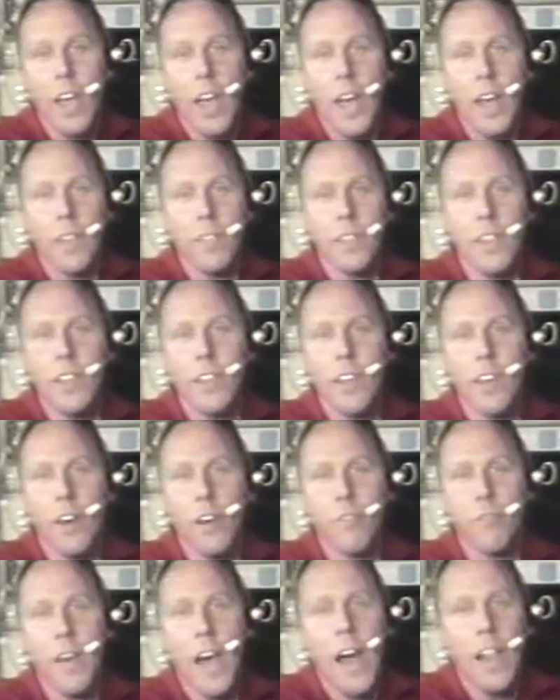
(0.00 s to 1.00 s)
and
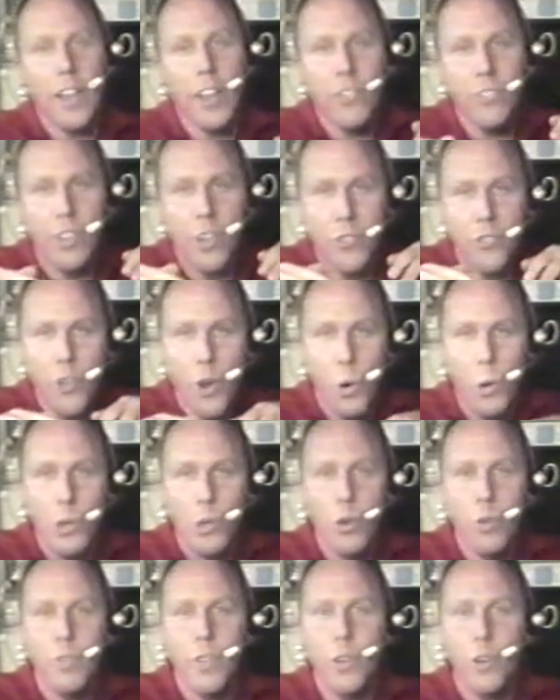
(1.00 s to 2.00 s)
the valleys that show
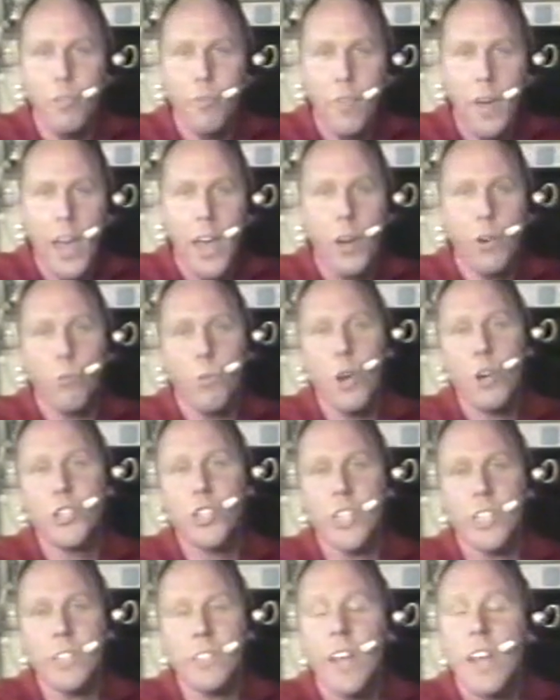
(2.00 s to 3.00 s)
alluvial fan
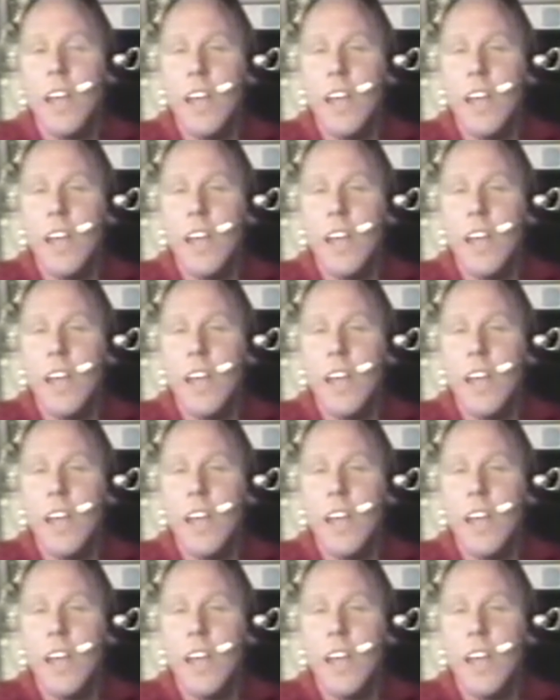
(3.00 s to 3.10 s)
erosion.